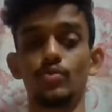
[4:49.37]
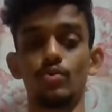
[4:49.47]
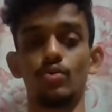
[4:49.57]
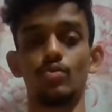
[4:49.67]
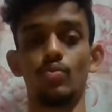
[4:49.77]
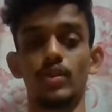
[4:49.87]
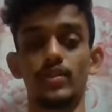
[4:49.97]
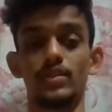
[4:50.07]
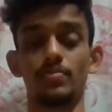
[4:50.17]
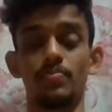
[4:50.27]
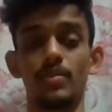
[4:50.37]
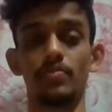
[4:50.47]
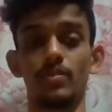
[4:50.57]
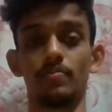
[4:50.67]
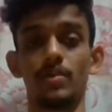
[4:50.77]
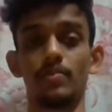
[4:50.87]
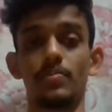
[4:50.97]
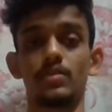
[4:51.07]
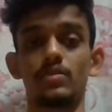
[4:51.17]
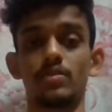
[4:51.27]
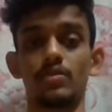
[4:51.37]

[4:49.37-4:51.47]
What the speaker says: to know what is the purpose